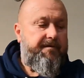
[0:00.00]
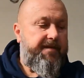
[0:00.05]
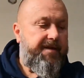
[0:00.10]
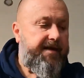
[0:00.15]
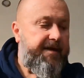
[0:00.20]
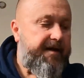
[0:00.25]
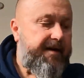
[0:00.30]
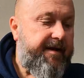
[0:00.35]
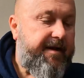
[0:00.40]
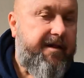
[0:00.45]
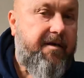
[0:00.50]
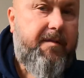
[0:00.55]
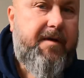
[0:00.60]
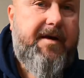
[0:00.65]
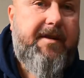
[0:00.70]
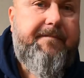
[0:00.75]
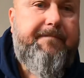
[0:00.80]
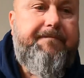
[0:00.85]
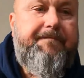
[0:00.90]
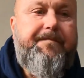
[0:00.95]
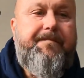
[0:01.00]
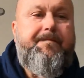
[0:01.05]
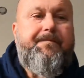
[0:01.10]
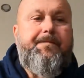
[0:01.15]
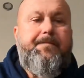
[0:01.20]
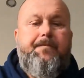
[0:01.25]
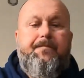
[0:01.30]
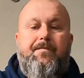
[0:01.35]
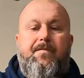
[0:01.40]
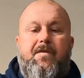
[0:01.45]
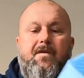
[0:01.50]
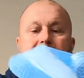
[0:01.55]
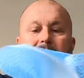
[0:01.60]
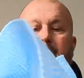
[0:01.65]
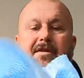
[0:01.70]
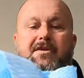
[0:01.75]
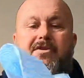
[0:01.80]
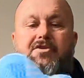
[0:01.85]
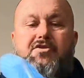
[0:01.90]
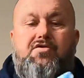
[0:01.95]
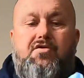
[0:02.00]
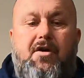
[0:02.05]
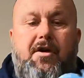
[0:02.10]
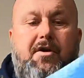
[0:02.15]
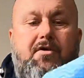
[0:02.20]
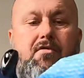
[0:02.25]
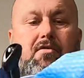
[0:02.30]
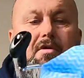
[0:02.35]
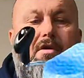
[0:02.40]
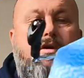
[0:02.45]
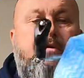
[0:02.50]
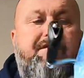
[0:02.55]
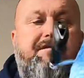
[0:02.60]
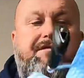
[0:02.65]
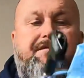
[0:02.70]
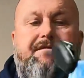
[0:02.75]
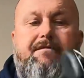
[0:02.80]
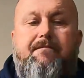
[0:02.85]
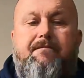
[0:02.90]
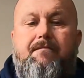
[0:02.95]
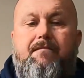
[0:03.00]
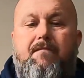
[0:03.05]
Then get another one and just dry it all off.